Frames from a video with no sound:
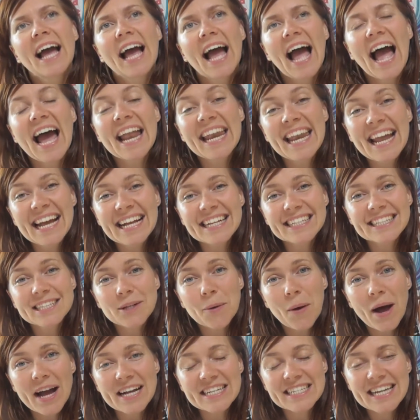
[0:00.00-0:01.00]
And that's
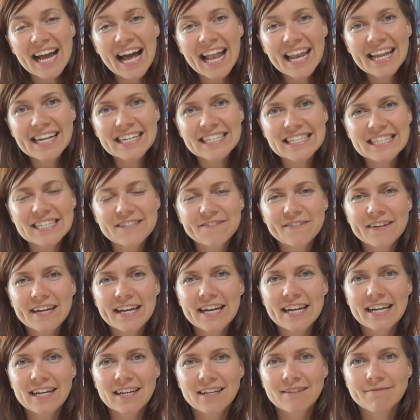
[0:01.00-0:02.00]
quite a challenge
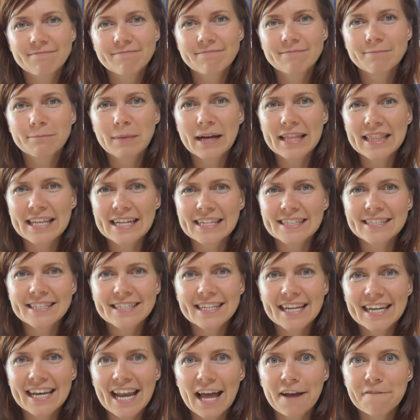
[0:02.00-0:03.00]
for mothers
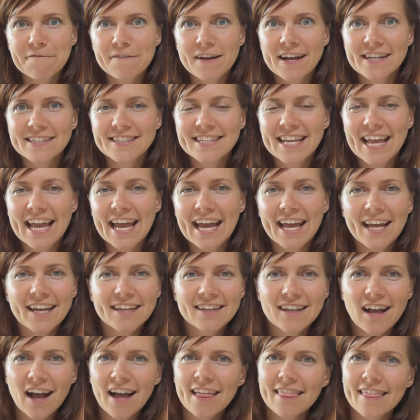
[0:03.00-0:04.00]
in that first year,
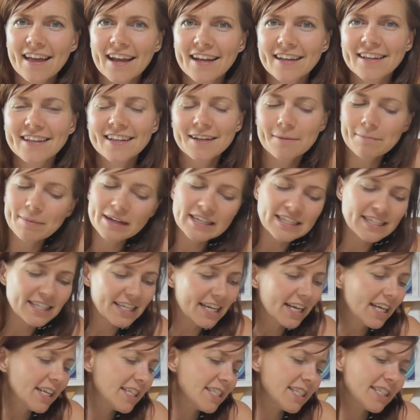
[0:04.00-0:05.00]
I think. But
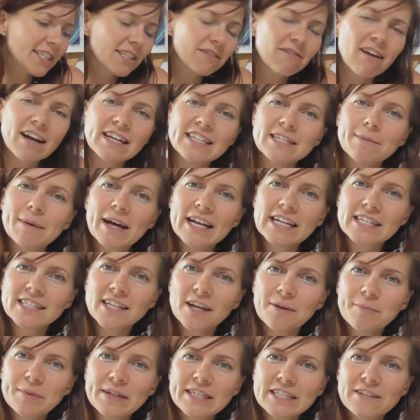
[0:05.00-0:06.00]
she just writes about it
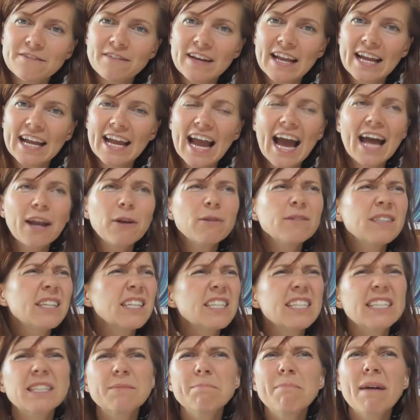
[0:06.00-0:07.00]
so beautifully. And also
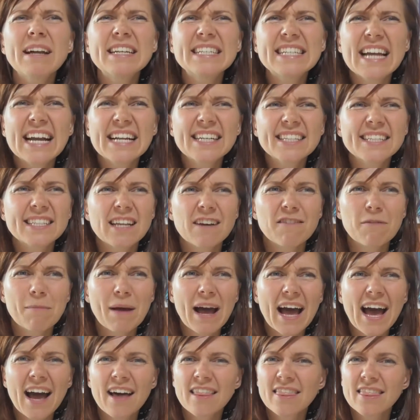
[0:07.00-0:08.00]
just mundane stuff
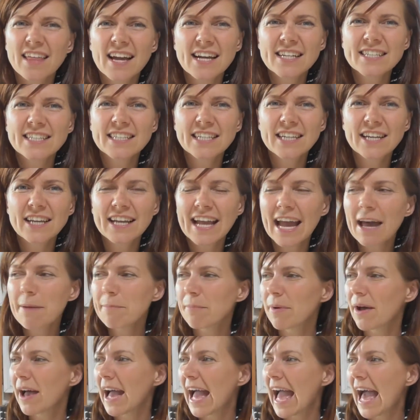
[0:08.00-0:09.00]
about how thirsty you get,
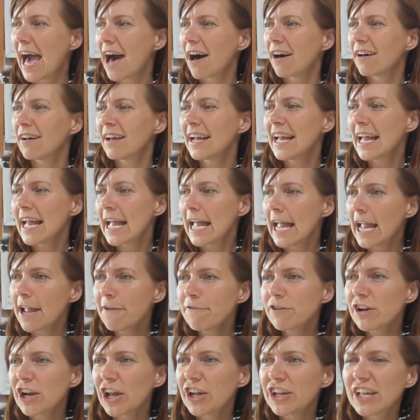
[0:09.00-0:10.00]
but how
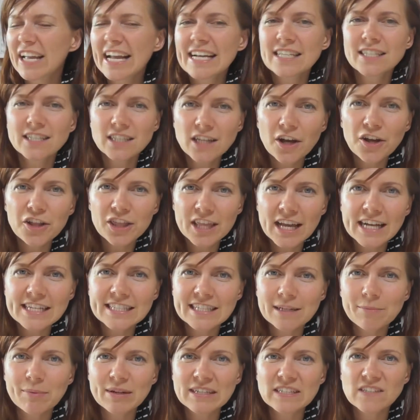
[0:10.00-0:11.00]
even though you get so
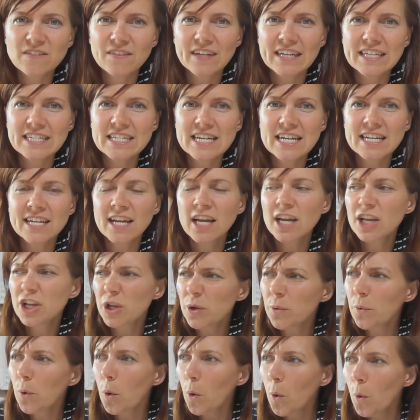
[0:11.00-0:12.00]
thirsty breastfeeding,
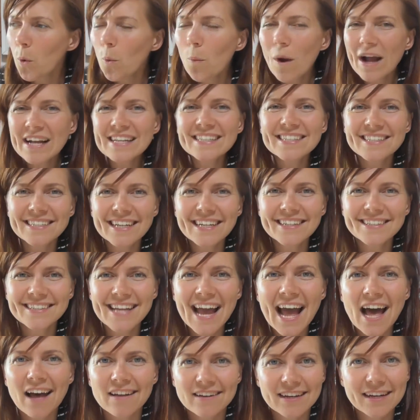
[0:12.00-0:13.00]
you always sit
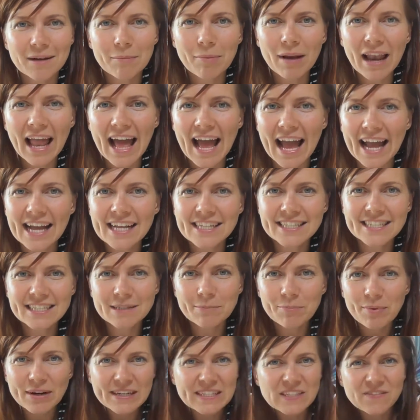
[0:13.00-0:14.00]
down in a place to
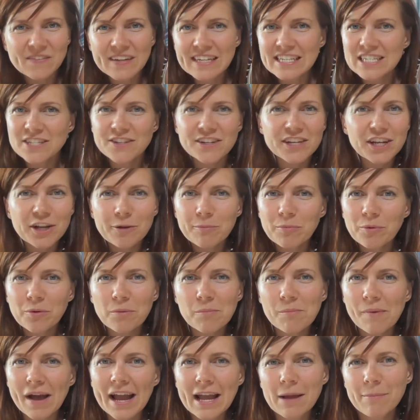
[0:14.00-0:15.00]
breastfeed your
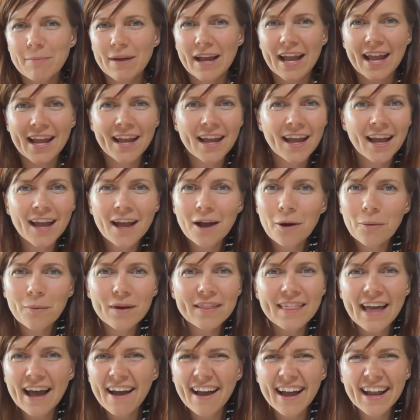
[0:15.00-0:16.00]
newborn baby
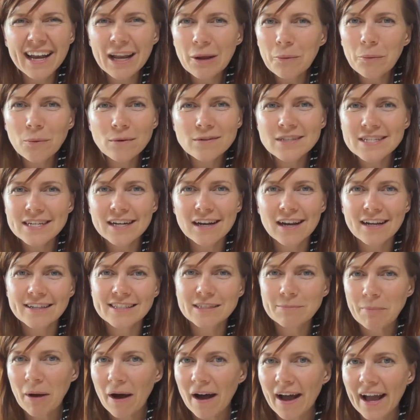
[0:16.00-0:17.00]
without any water
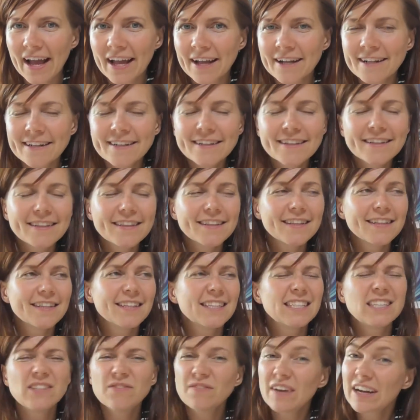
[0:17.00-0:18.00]
close by. It's
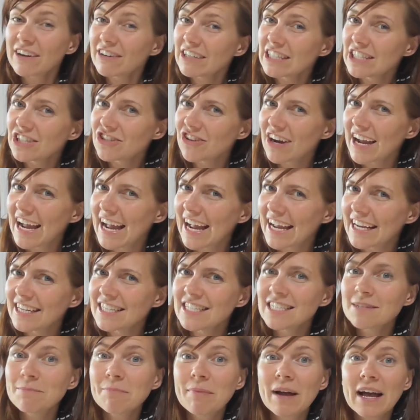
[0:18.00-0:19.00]
very
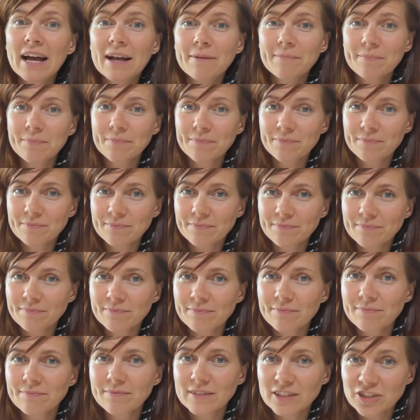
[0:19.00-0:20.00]
strange, but
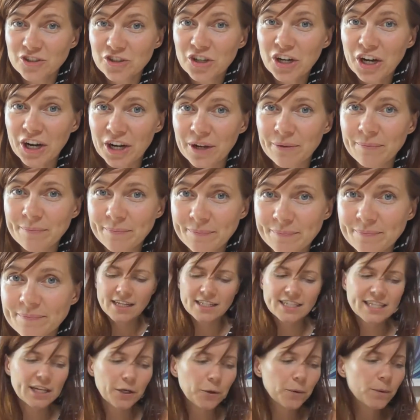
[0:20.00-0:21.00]
true.
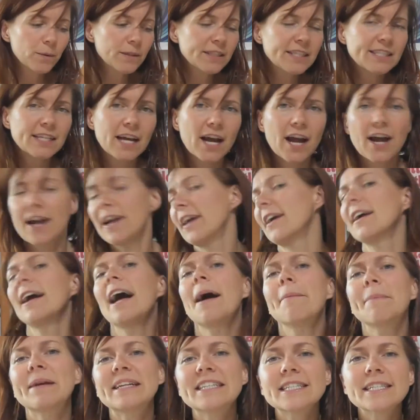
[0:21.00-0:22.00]
She also,
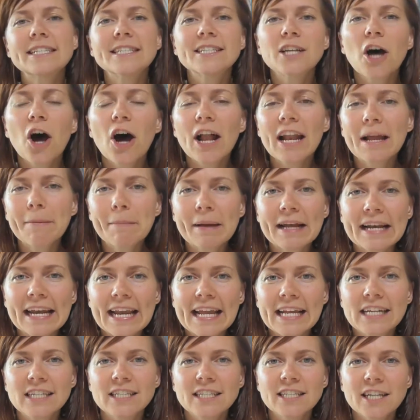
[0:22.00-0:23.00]
she's Hollie
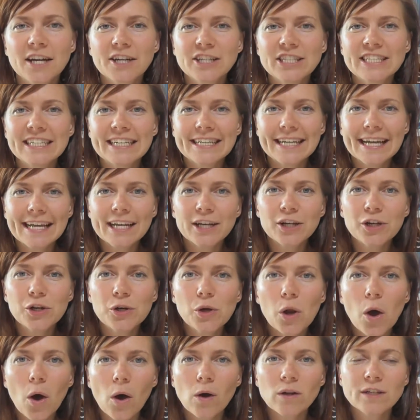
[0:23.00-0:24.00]
Mcnish, so she
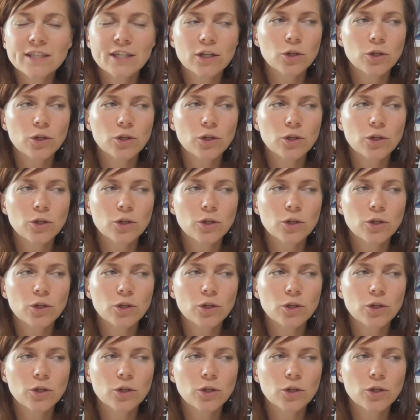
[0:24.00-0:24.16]
cannot